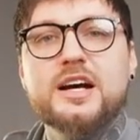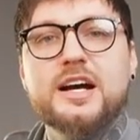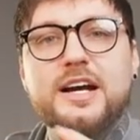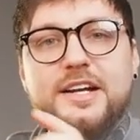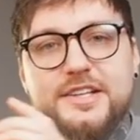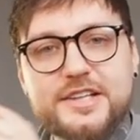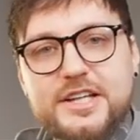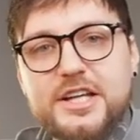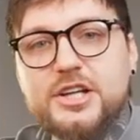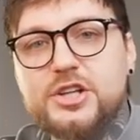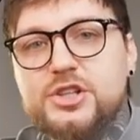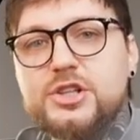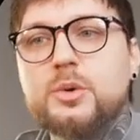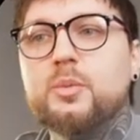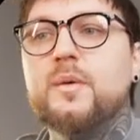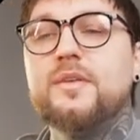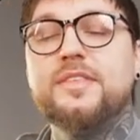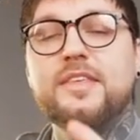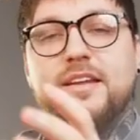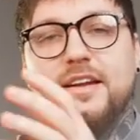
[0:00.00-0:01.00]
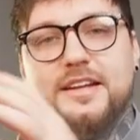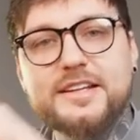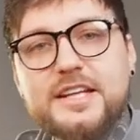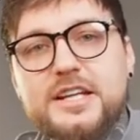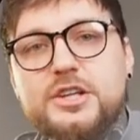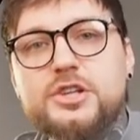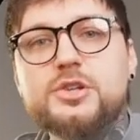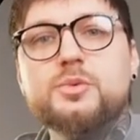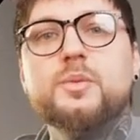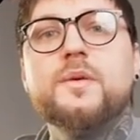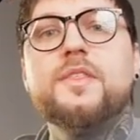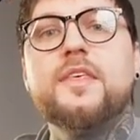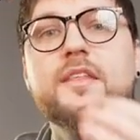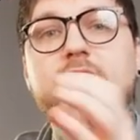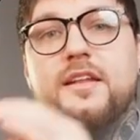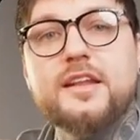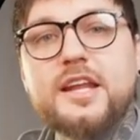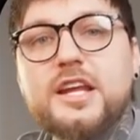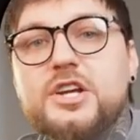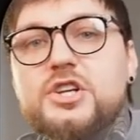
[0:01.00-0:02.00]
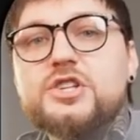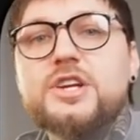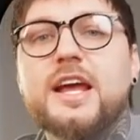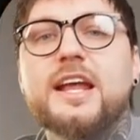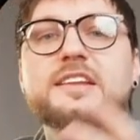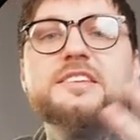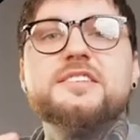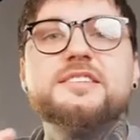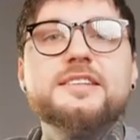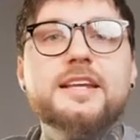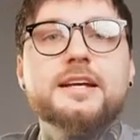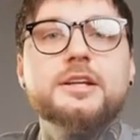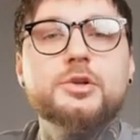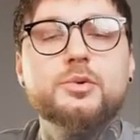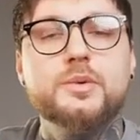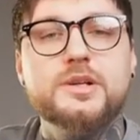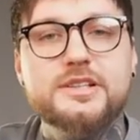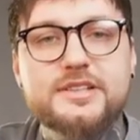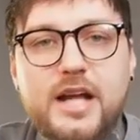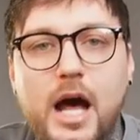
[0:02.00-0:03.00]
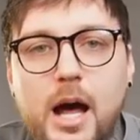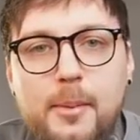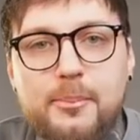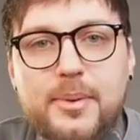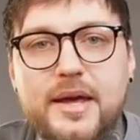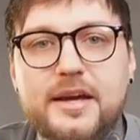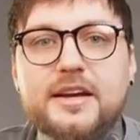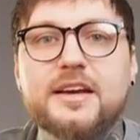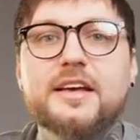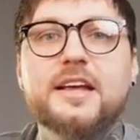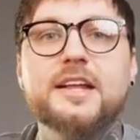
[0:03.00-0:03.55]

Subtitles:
a niche within a niche within a niche and stick to a topic